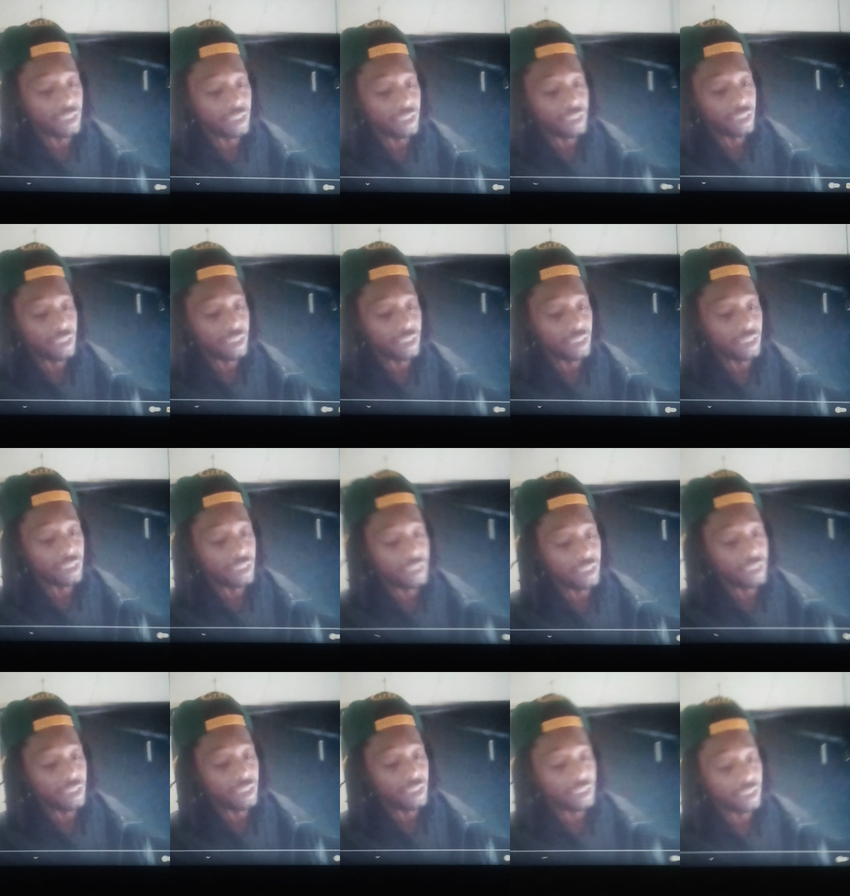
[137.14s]

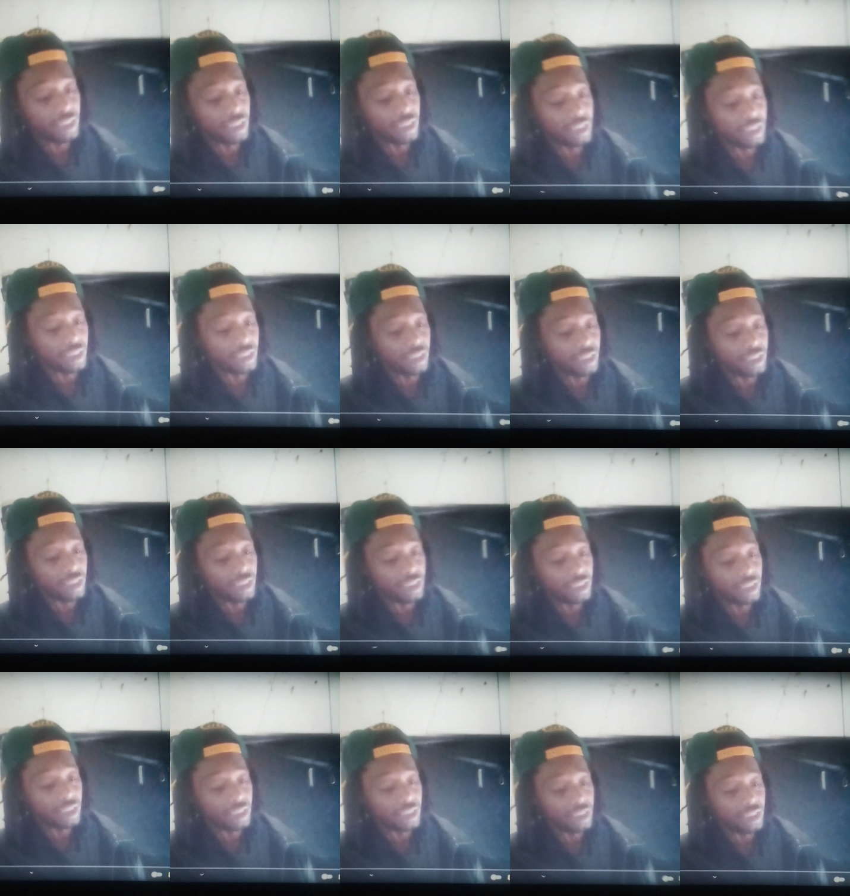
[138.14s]

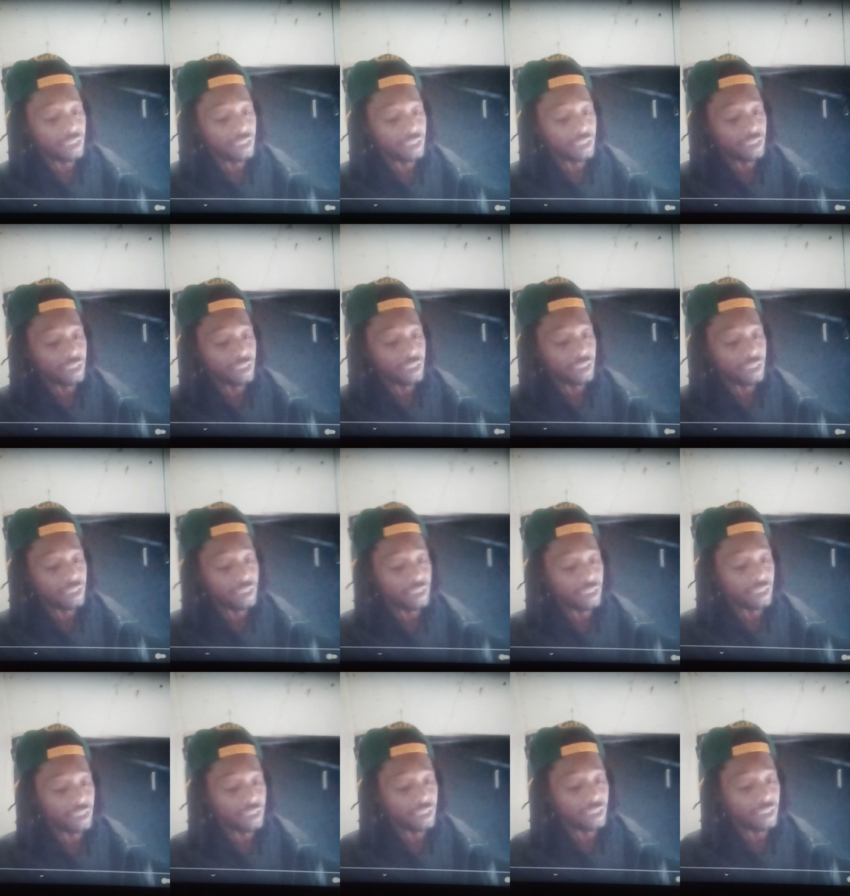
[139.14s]

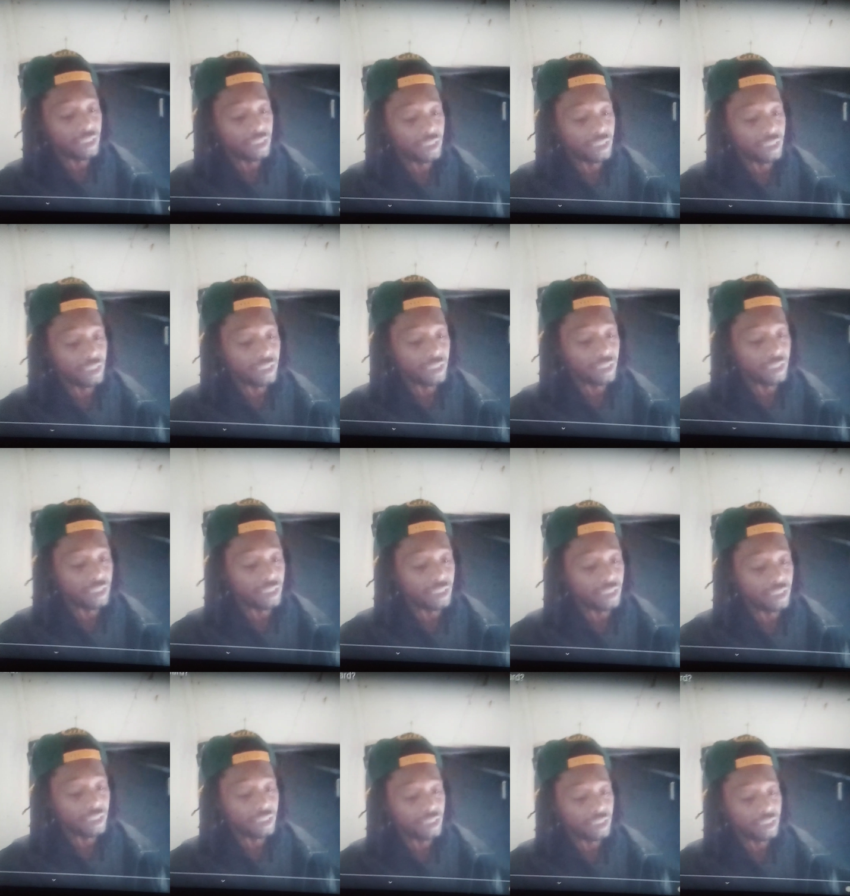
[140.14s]

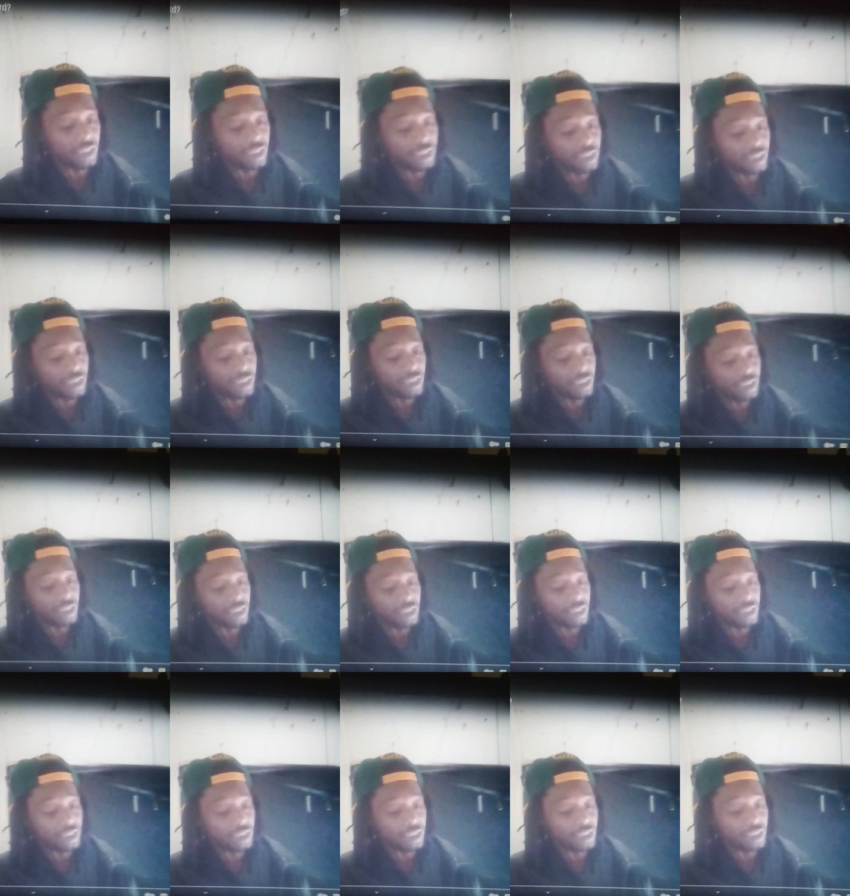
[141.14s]

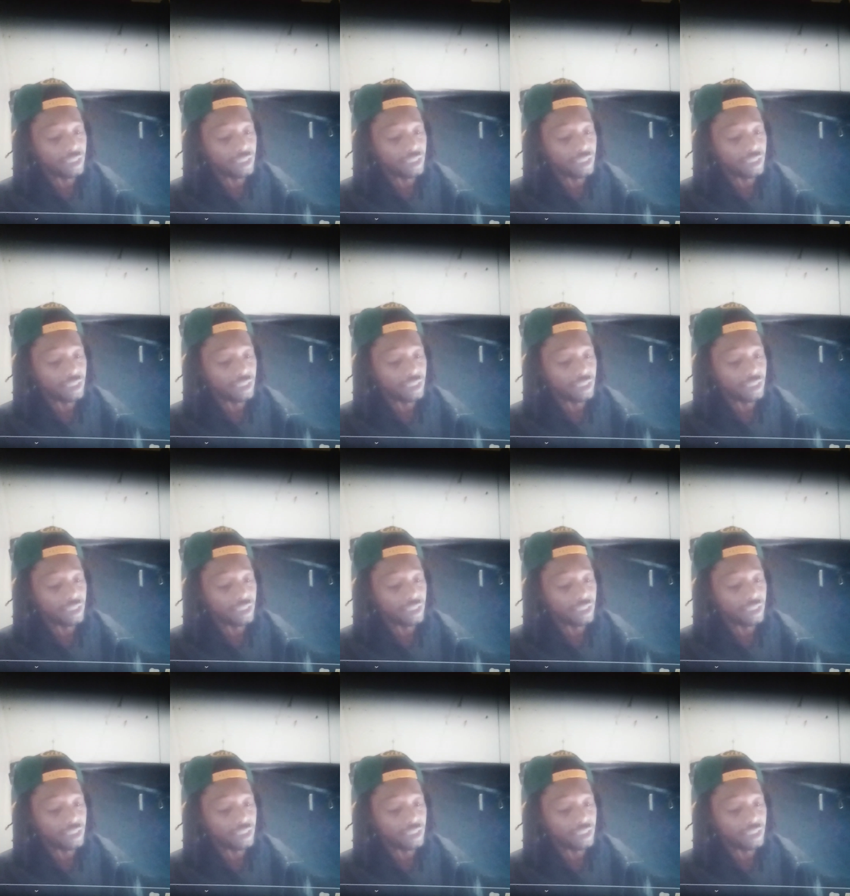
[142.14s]
Nothing is said.